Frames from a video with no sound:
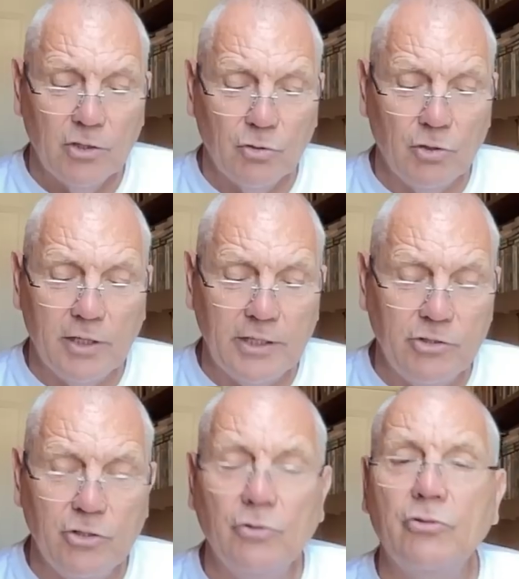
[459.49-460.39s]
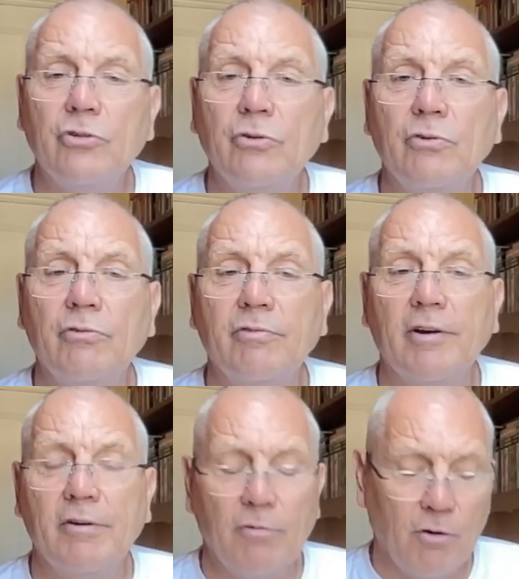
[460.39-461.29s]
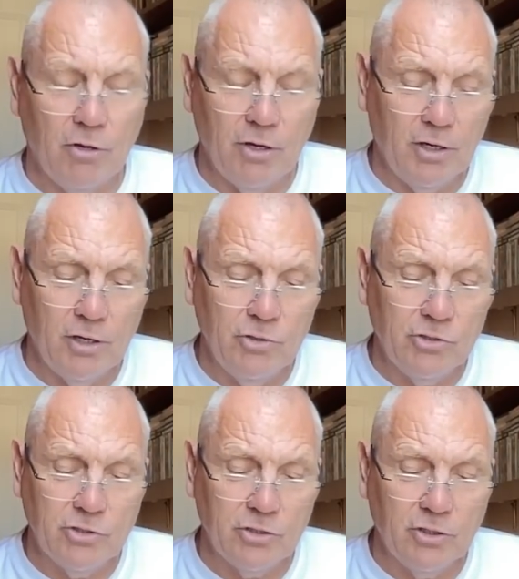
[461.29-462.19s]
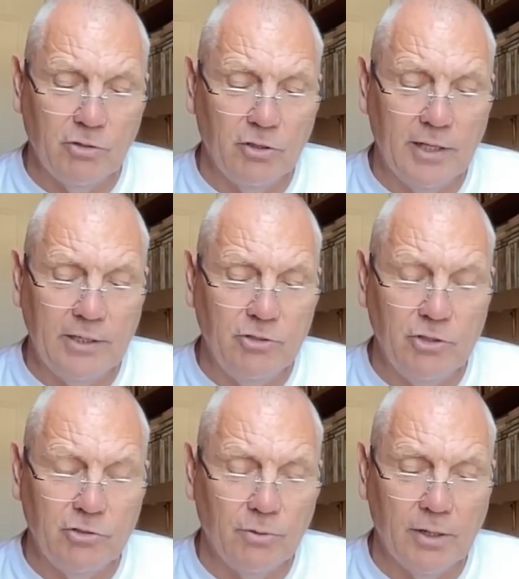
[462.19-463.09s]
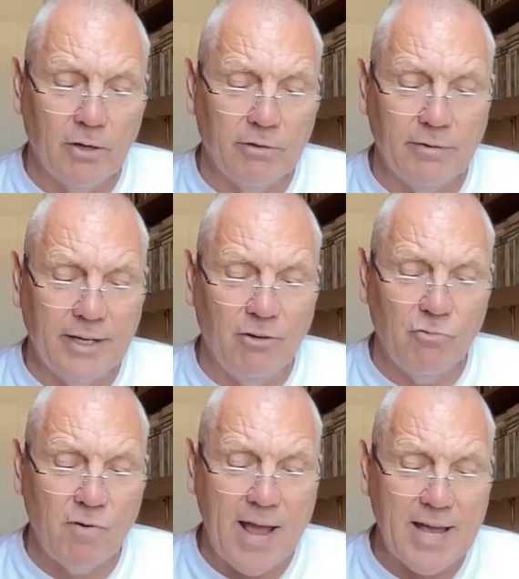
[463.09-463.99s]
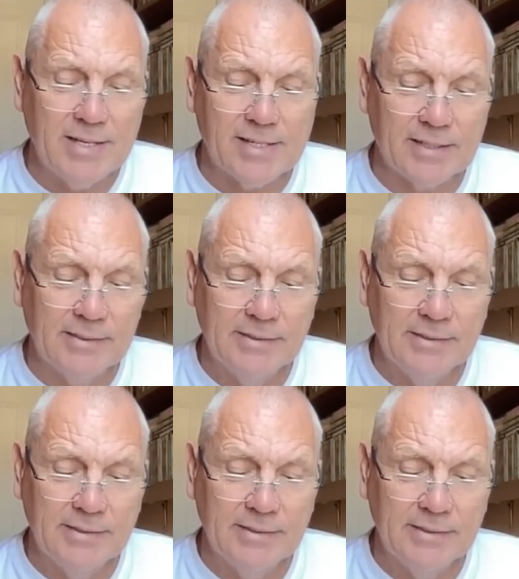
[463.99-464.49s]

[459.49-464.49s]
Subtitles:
could lead you to very wrong conclusions and could lead you to a lot of regret.